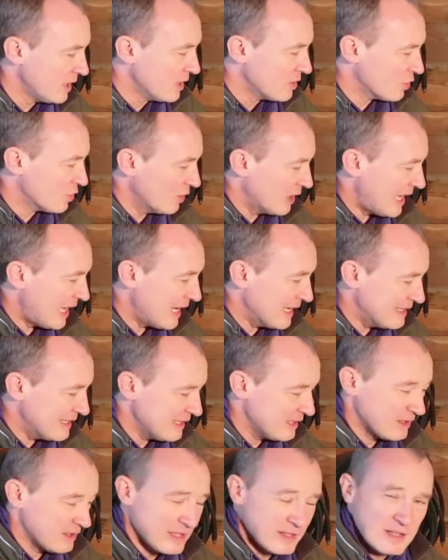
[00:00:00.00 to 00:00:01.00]
So
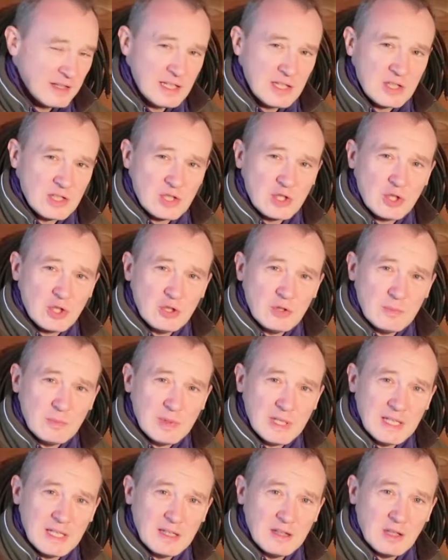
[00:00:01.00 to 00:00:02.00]
ideally these should
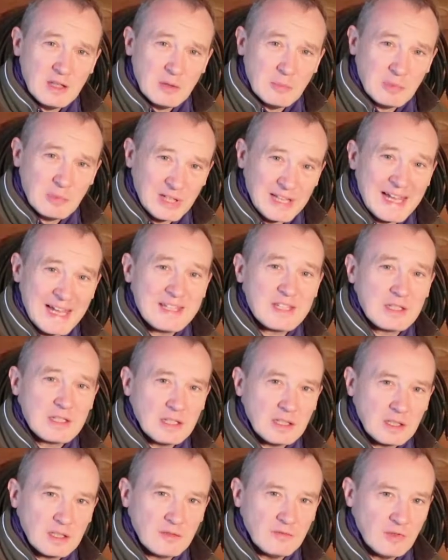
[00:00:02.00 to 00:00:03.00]
be the
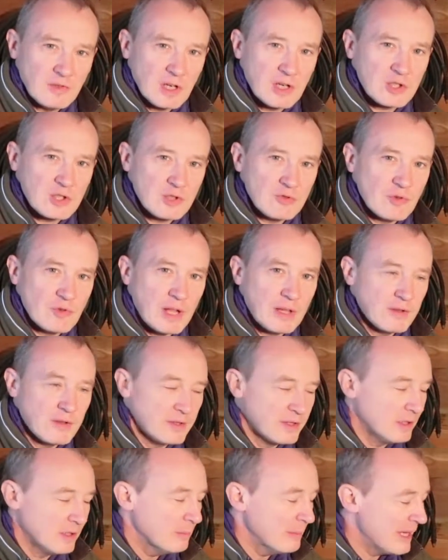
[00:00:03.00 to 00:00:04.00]
plastic version rather
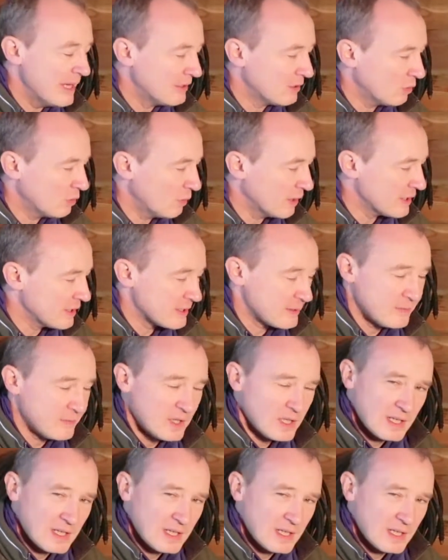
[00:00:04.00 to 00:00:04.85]
than the metal ones.